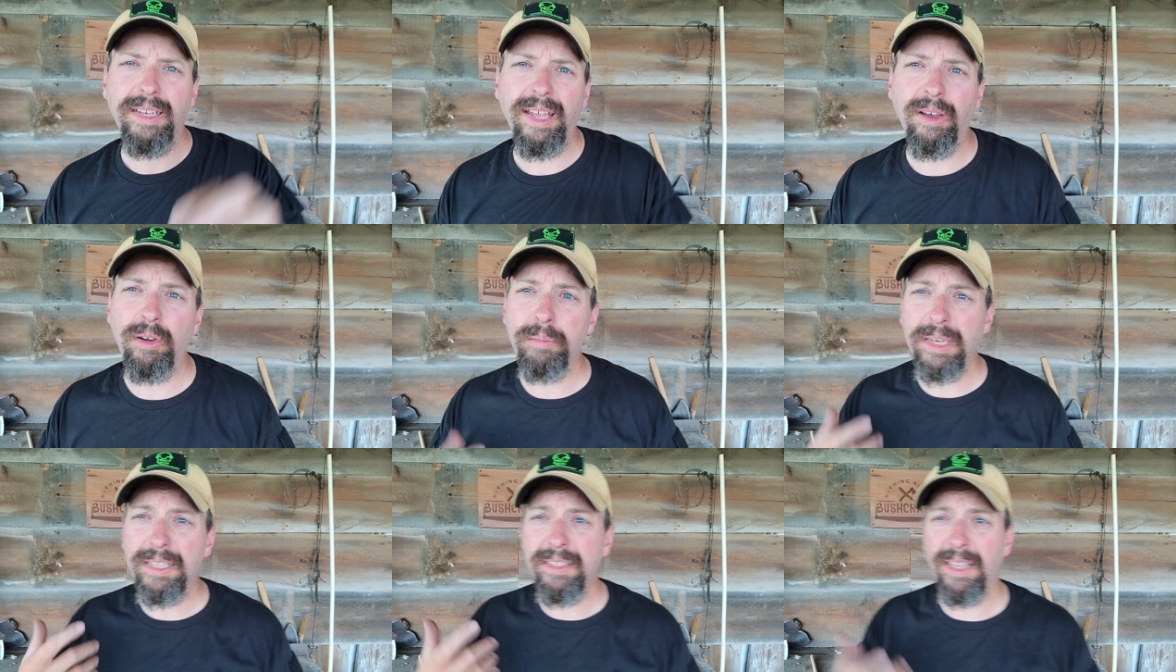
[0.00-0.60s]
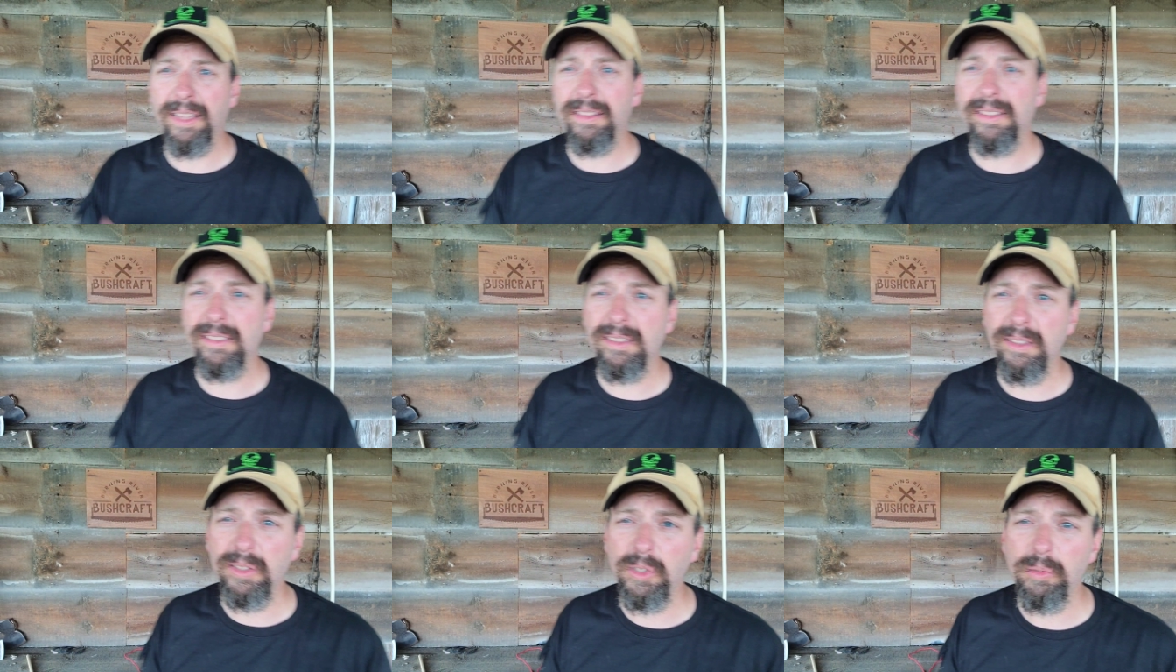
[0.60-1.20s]
Now I'm going to take
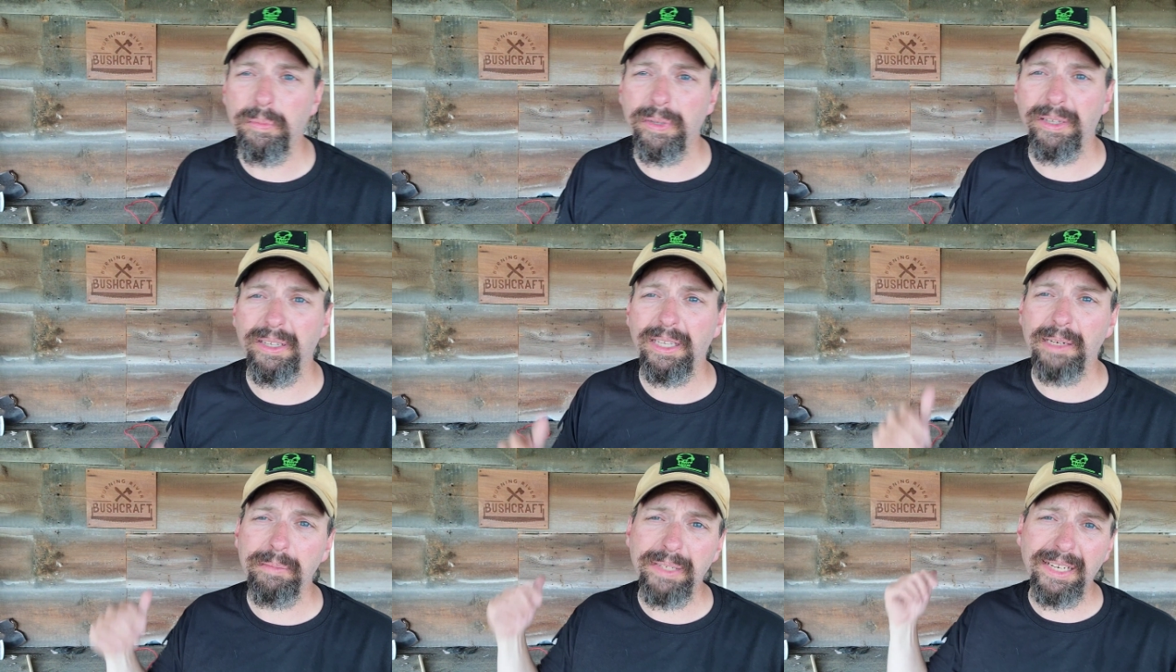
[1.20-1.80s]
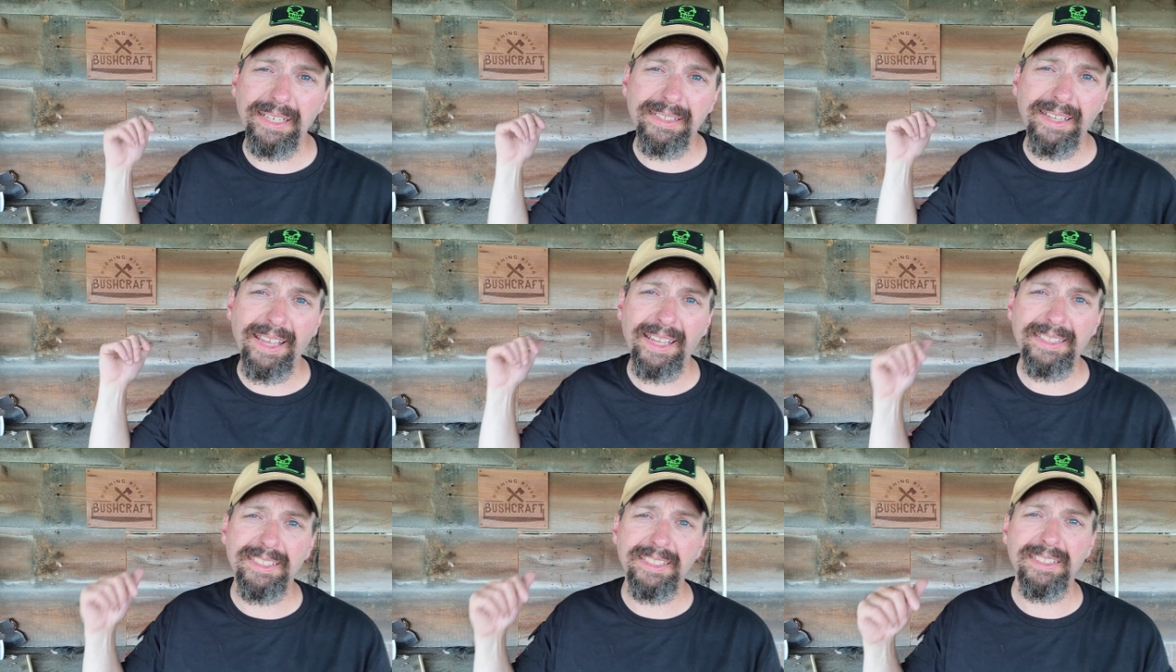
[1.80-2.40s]
this loop and I'm going to
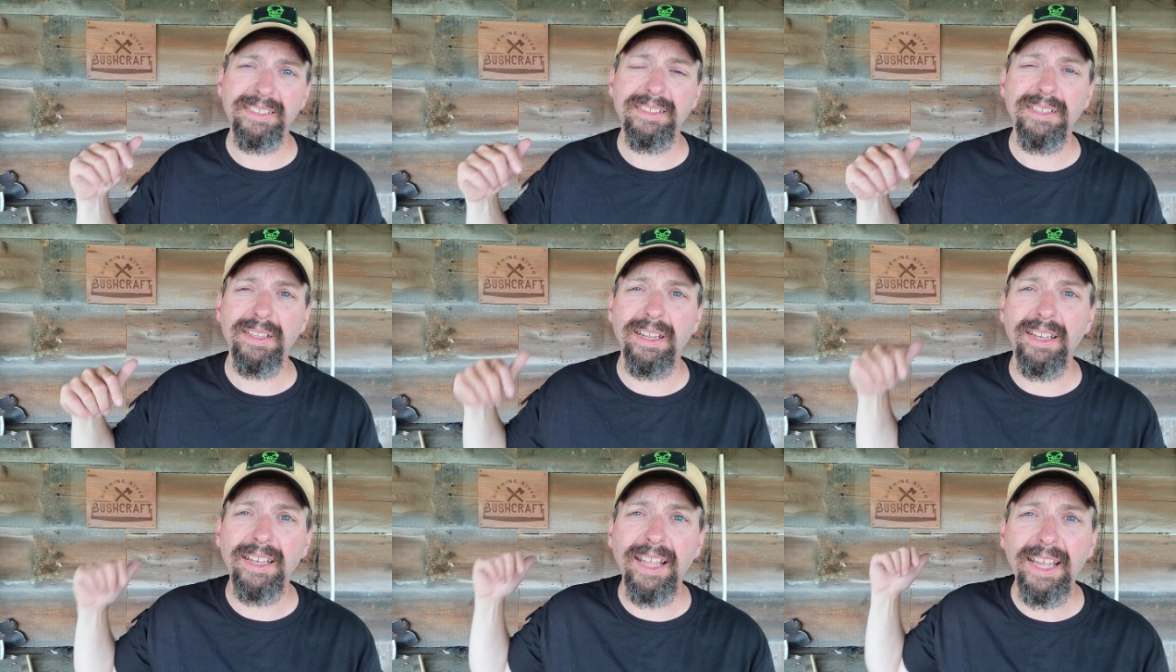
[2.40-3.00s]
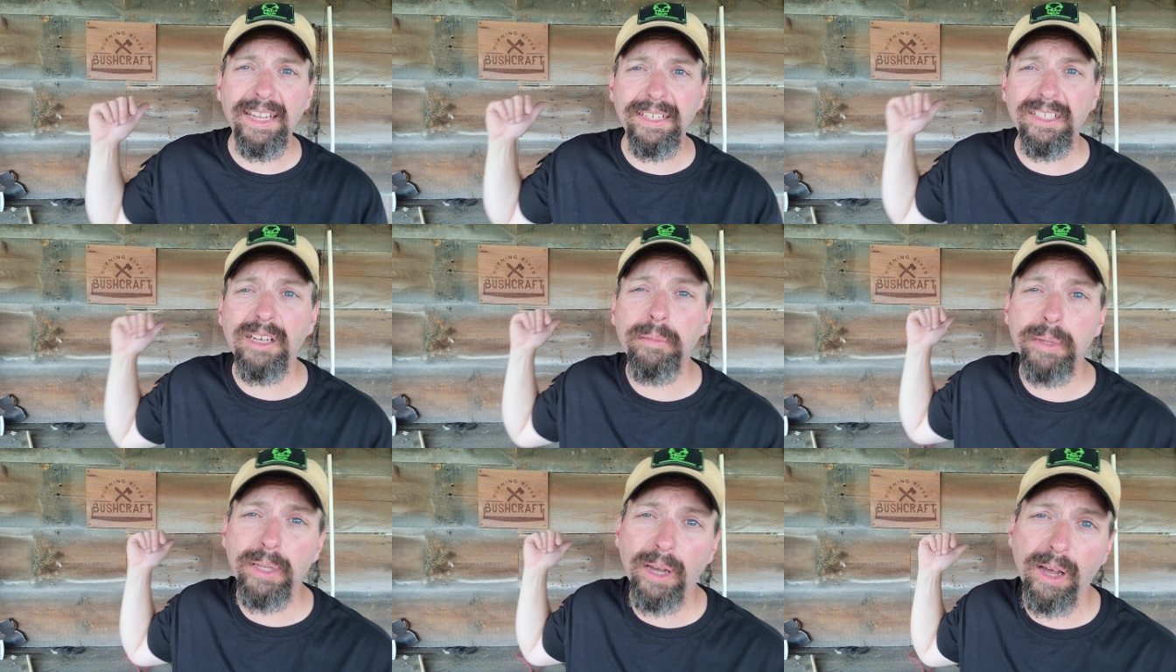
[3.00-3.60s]
attach it to the line
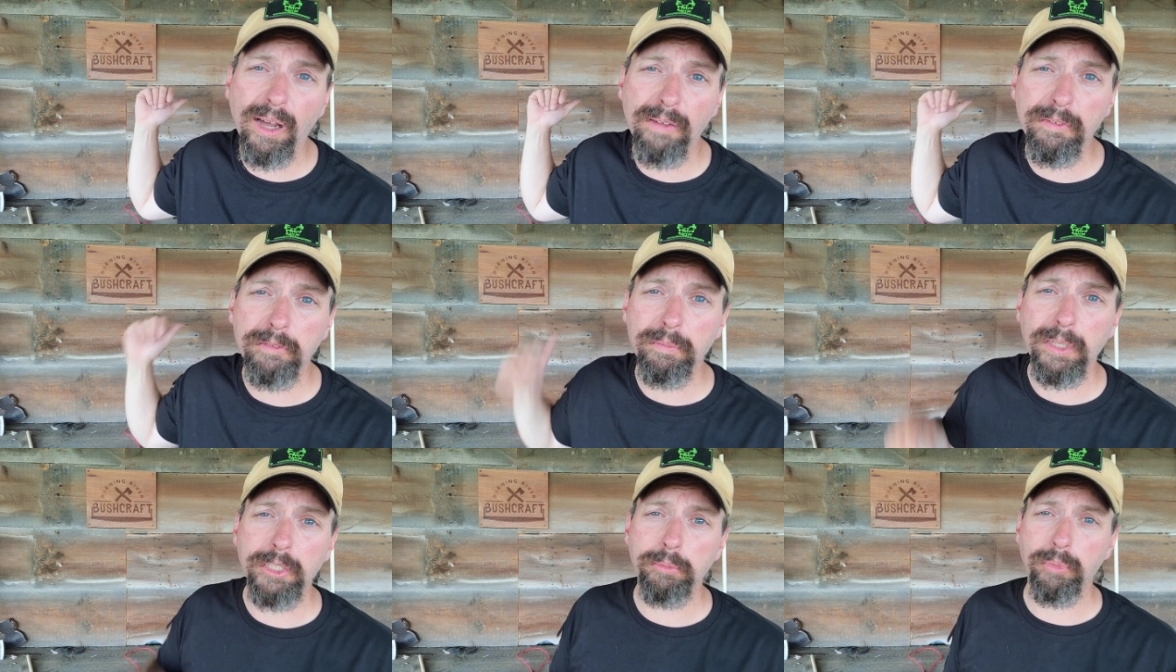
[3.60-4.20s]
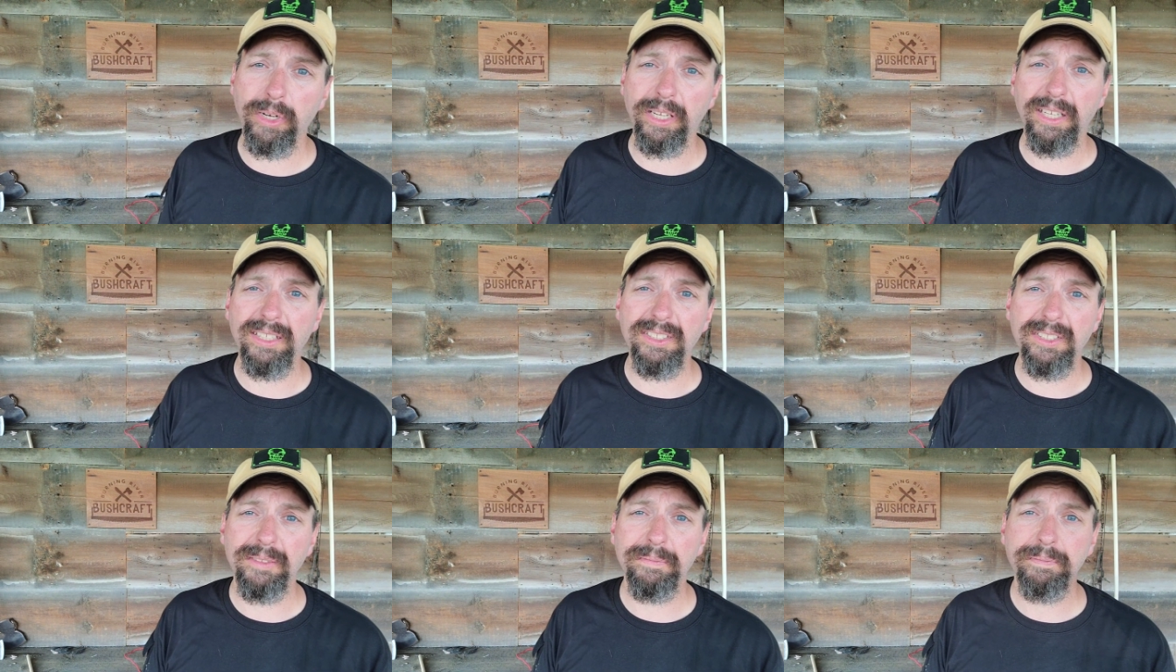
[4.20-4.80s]
coming off of my spring
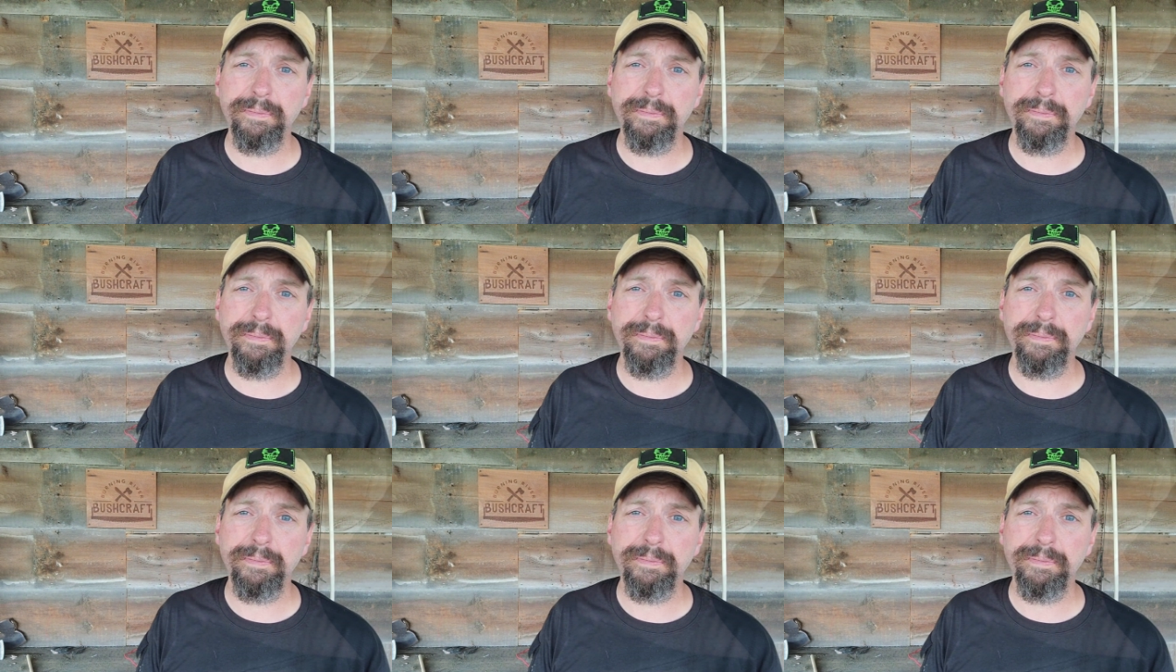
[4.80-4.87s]
engine.